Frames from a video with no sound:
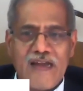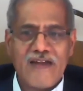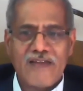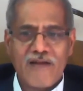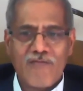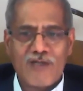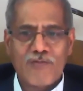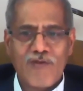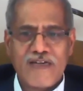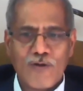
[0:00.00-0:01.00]
and there
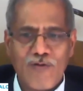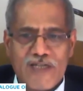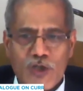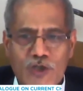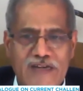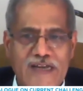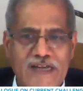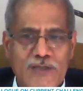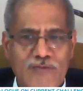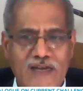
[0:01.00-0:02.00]
was one question
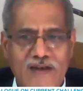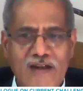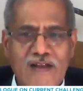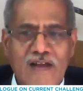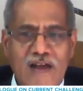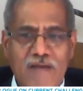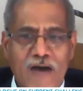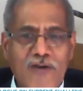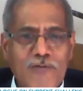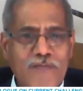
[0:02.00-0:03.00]
as well
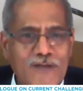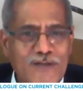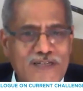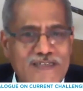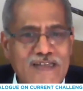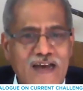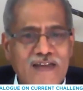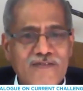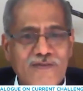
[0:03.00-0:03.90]
about Balochistan.